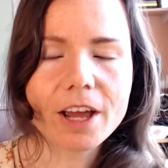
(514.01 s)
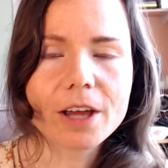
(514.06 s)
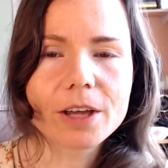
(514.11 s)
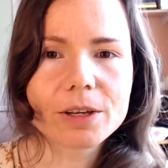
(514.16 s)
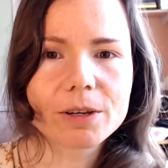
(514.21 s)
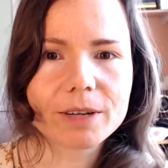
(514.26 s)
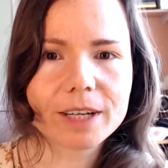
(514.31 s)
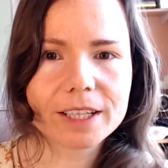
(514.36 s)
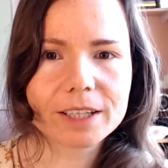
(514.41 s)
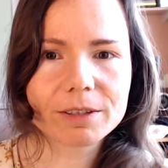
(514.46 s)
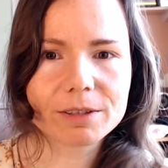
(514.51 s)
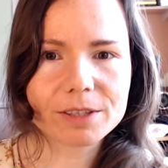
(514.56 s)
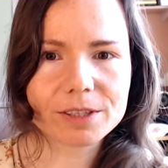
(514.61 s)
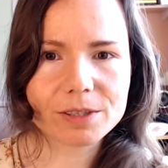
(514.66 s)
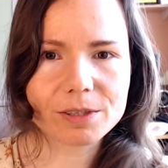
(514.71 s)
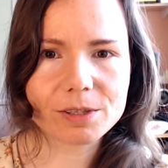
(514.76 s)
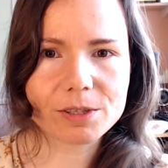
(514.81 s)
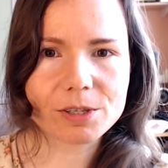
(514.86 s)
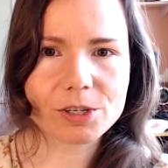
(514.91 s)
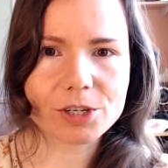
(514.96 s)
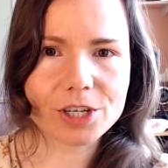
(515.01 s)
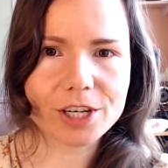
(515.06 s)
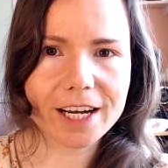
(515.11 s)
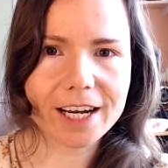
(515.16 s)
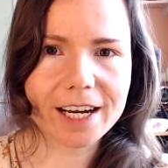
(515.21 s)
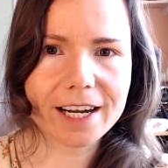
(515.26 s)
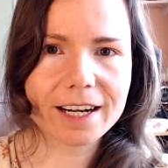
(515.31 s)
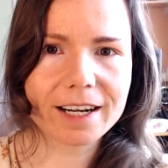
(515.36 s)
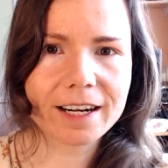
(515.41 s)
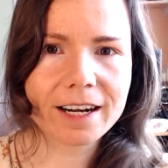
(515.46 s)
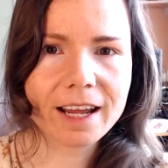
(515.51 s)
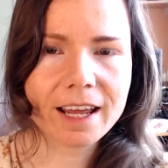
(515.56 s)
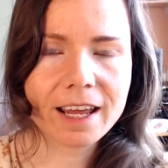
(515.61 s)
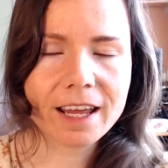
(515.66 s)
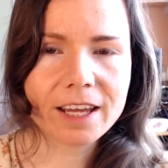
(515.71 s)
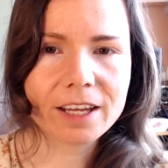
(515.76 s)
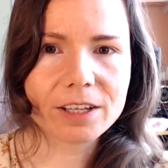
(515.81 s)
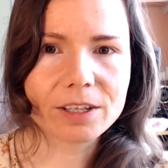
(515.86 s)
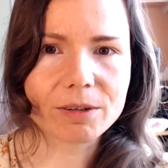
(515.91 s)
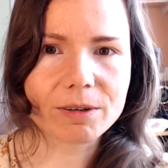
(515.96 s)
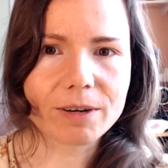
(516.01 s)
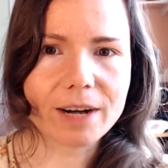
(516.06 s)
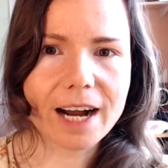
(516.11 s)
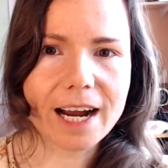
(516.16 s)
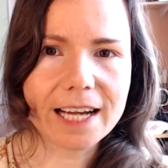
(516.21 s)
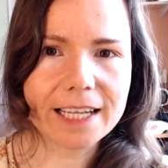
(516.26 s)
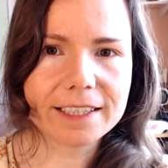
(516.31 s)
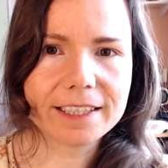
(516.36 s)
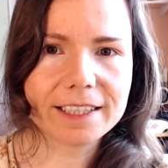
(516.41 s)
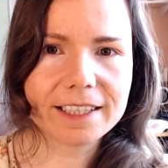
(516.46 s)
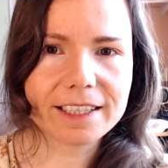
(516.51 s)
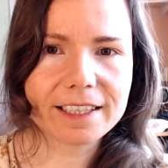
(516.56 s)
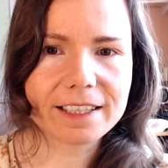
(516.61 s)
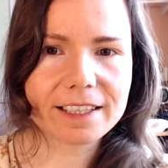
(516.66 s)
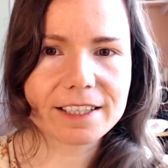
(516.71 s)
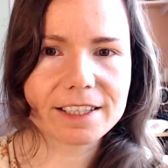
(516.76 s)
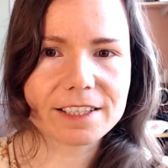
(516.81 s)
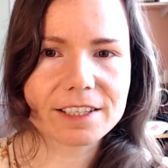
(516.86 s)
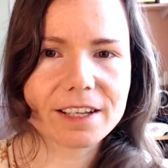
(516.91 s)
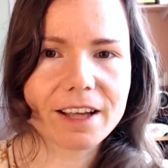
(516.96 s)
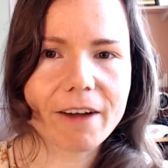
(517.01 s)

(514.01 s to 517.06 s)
You can also share your ideas,